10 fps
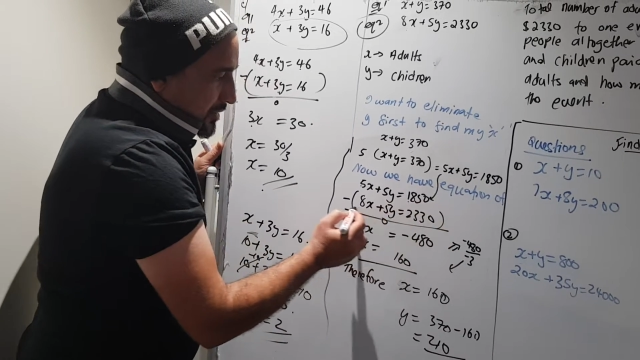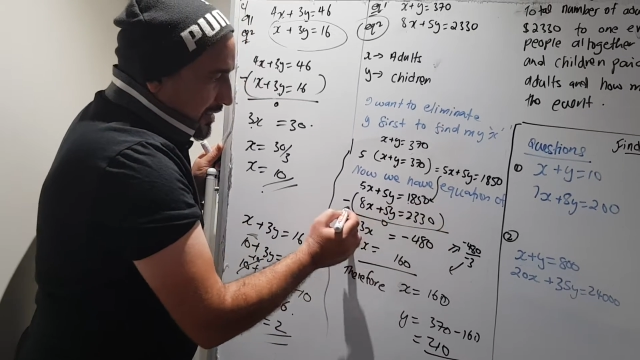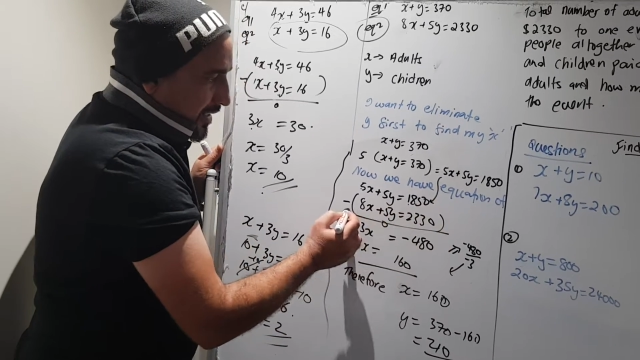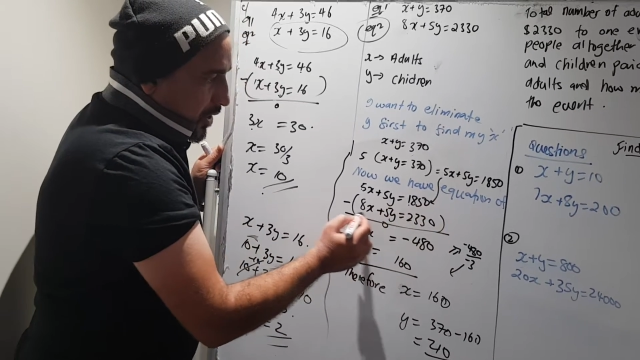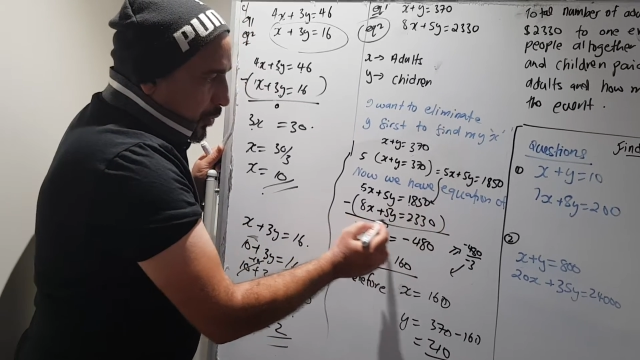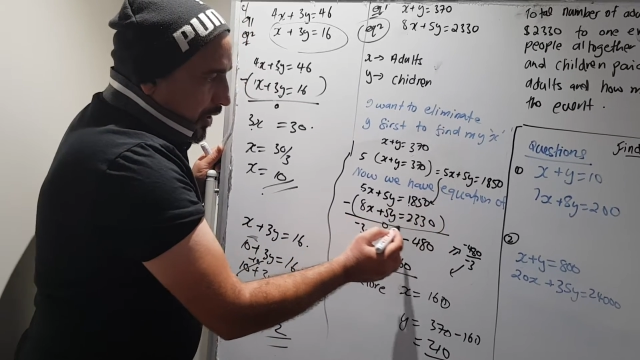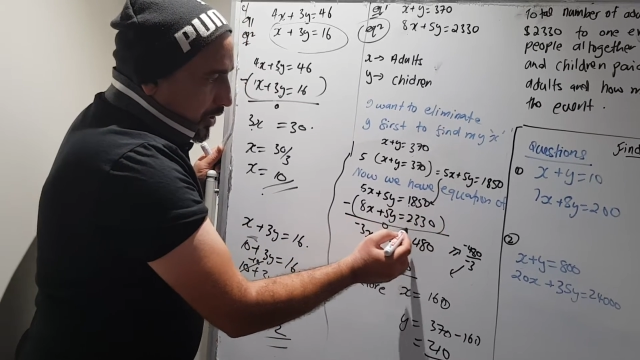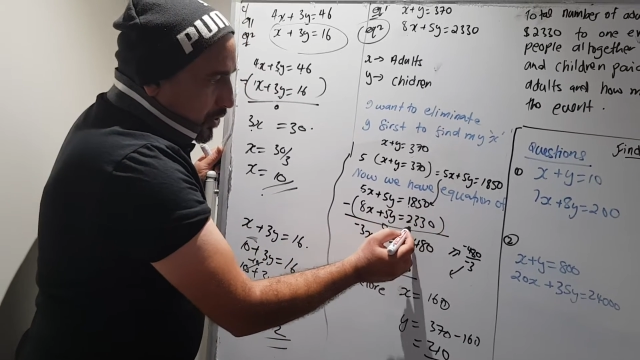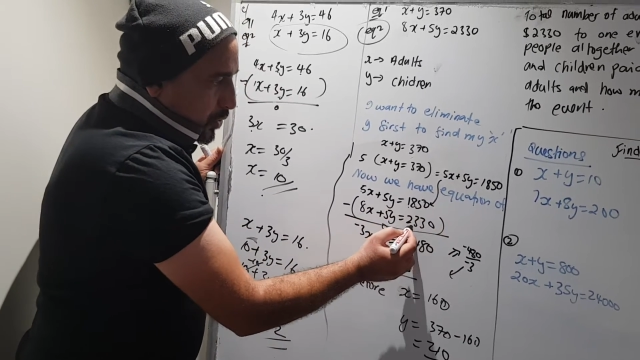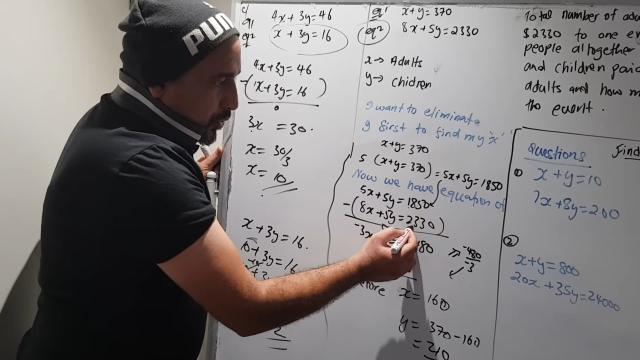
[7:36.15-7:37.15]
take
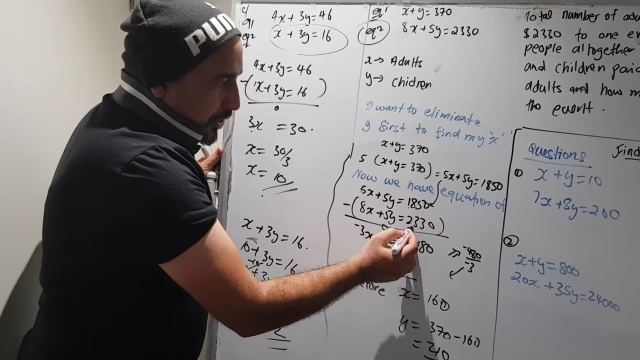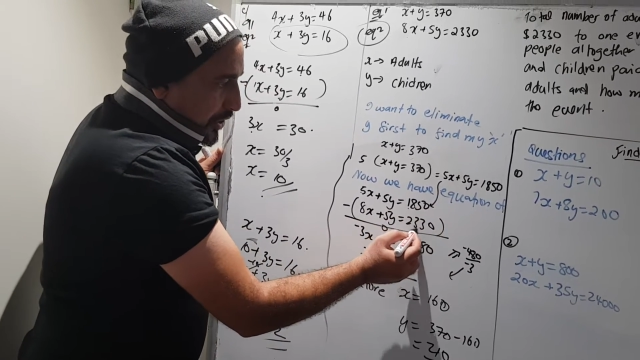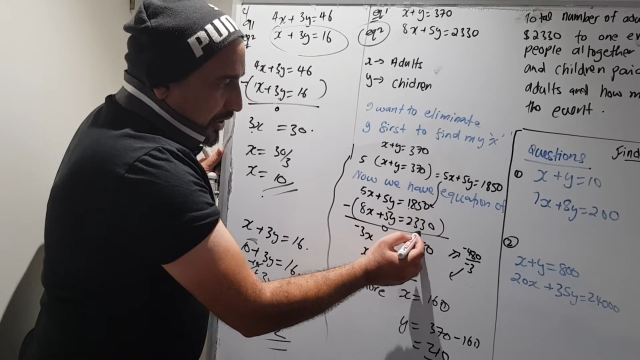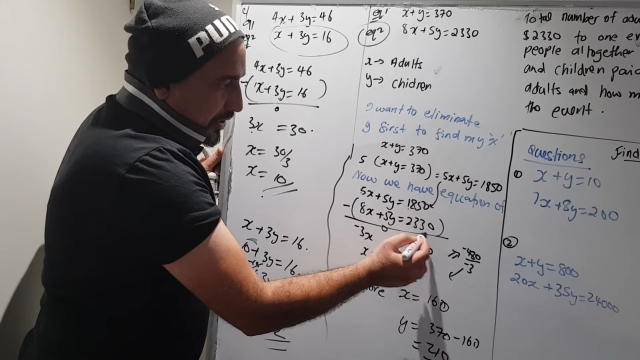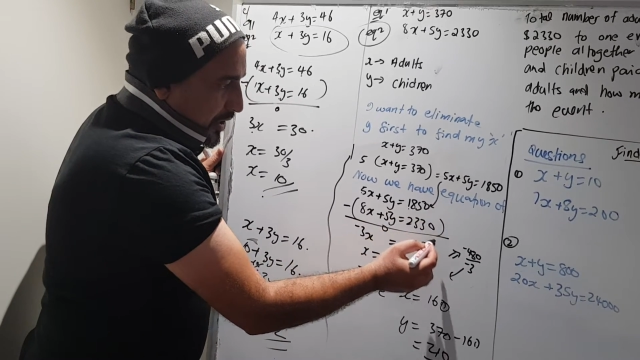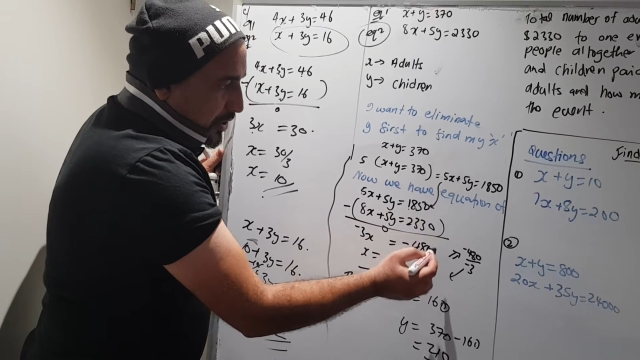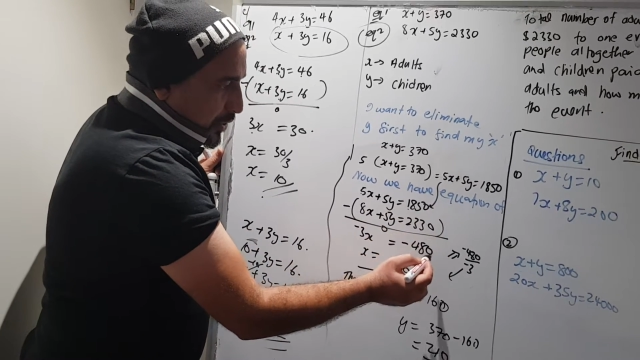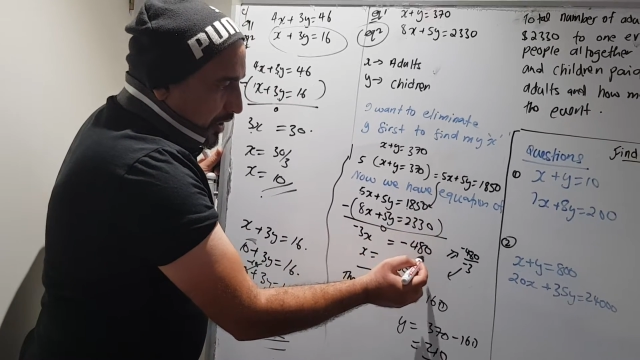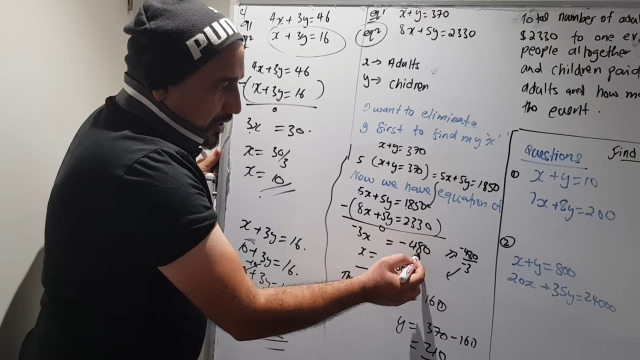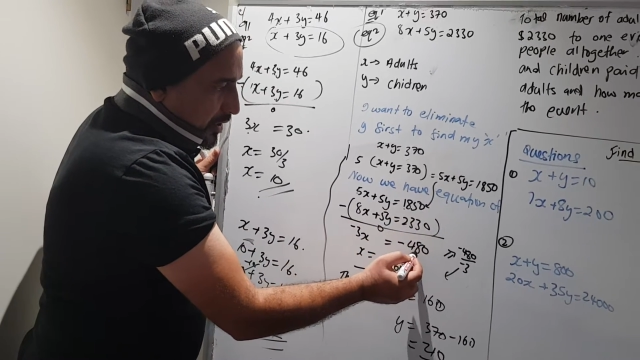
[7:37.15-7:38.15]
away
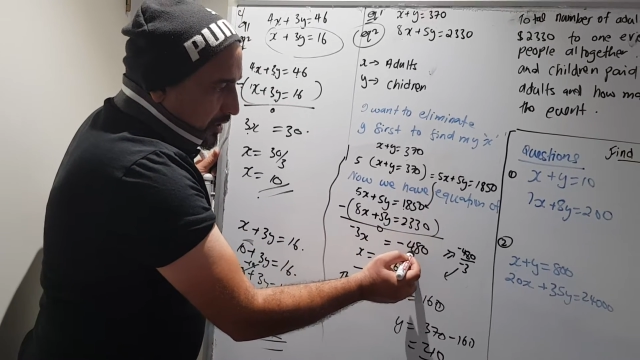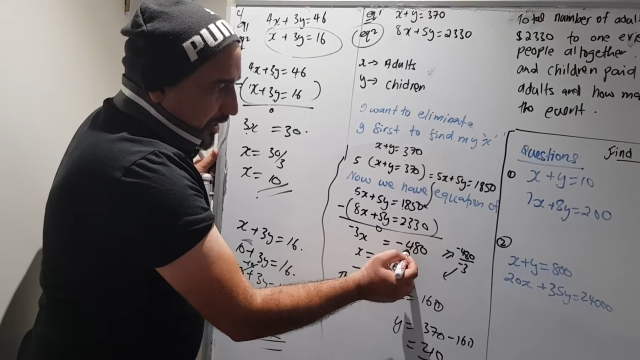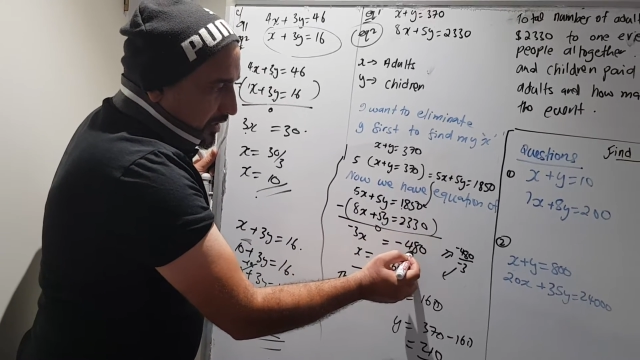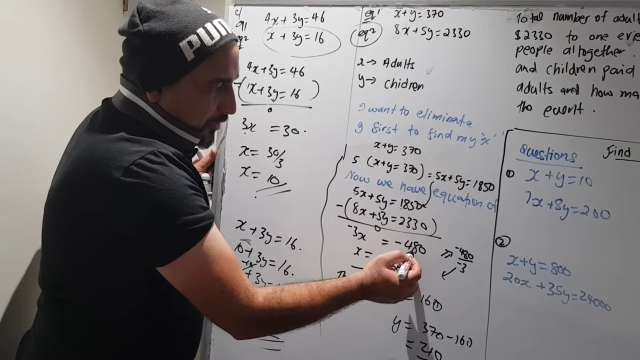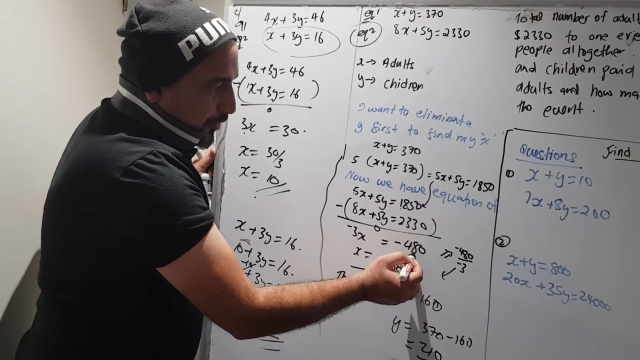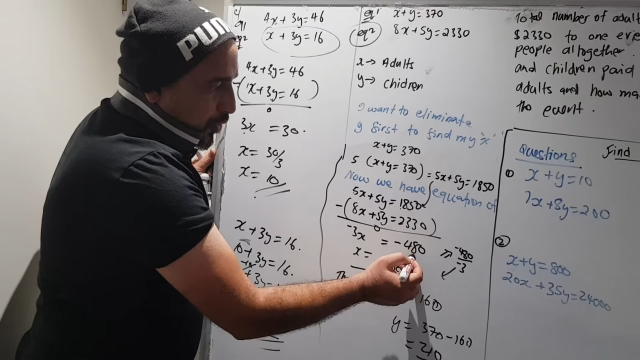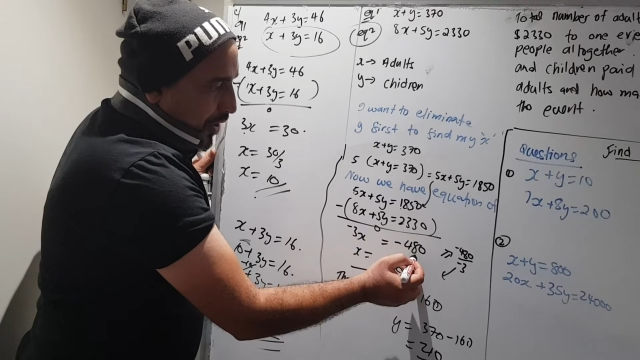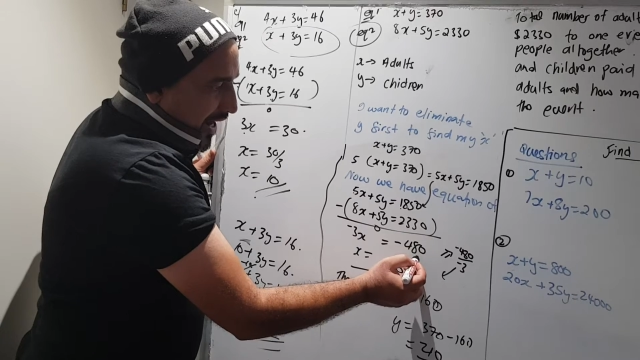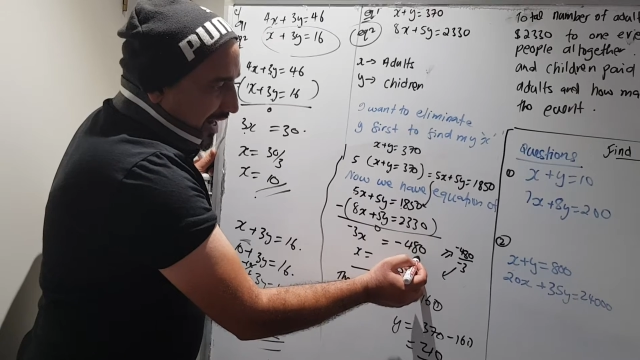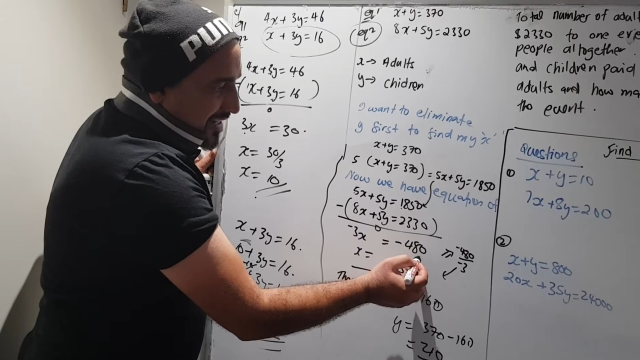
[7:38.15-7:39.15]
2330 is negative
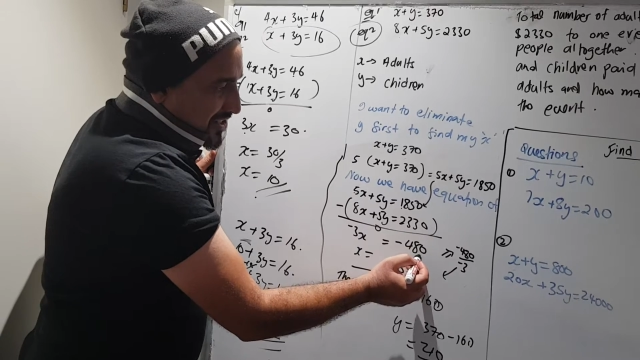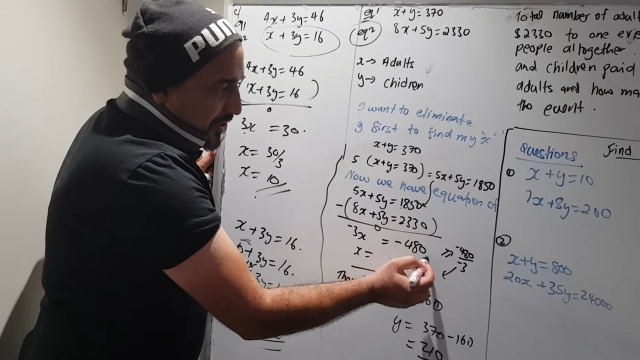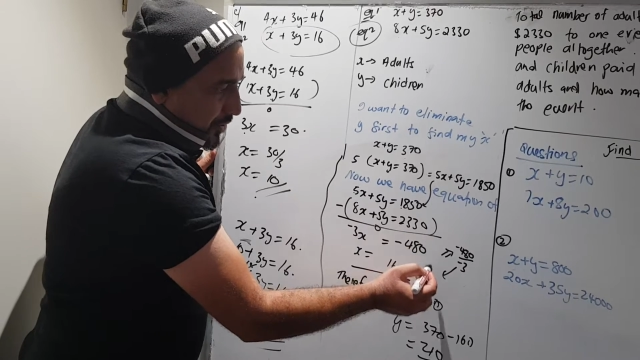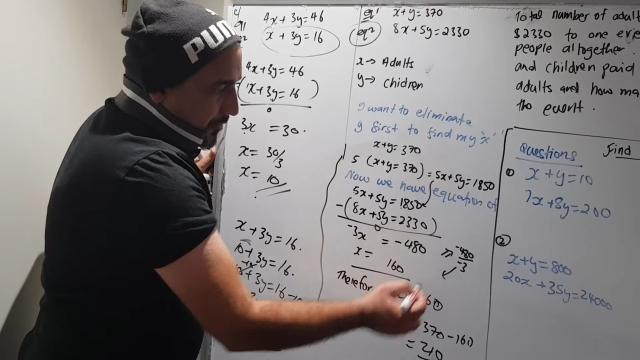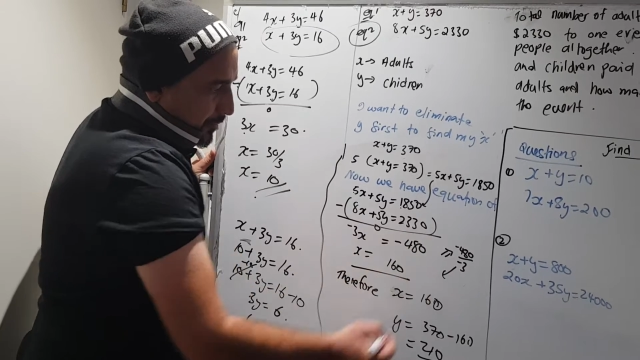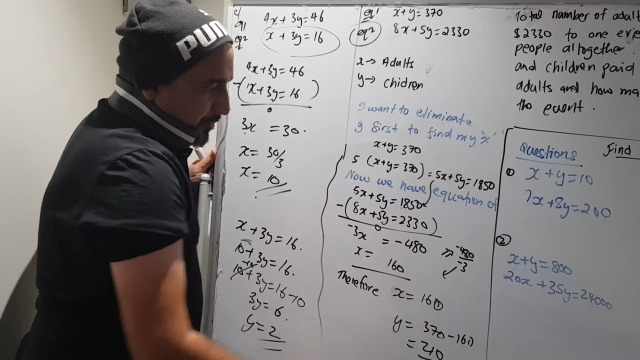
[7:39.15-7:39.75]
480.